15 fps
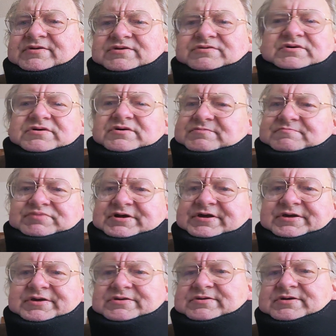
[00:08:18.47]
You couldn't
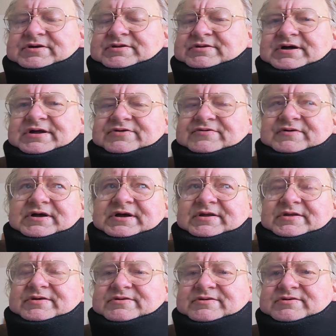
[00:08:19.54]
break it. I
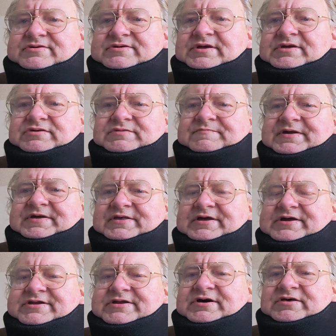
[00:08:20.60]
tried. Because I only paid
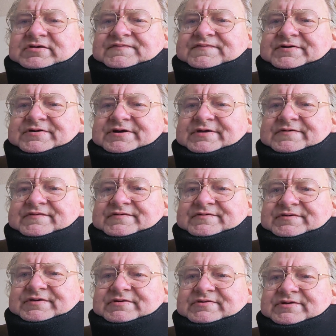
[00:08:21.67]
like $1 for the knife. So I
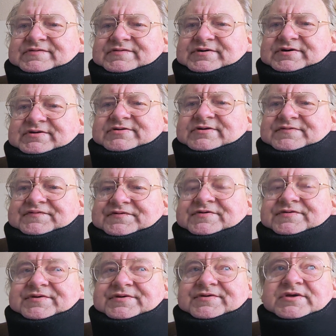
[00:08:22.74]
was like, let's see how tough
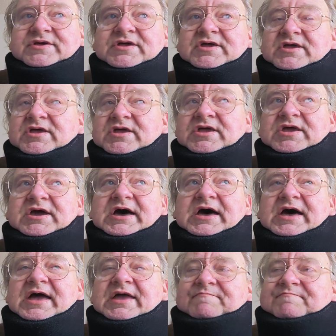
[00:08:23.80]
this is.
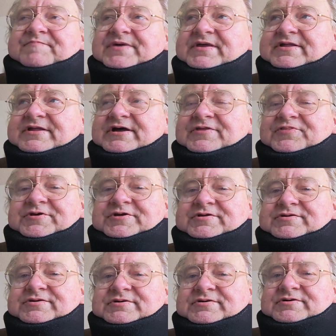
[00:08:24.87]
I beat that thing
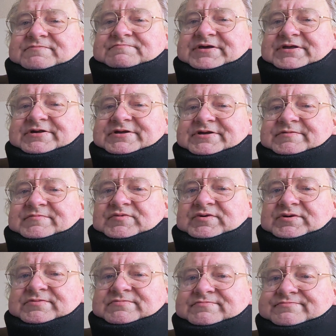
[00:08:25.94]
till you couldn't beat it
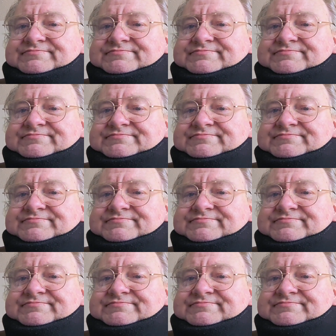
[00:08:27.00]
anymore.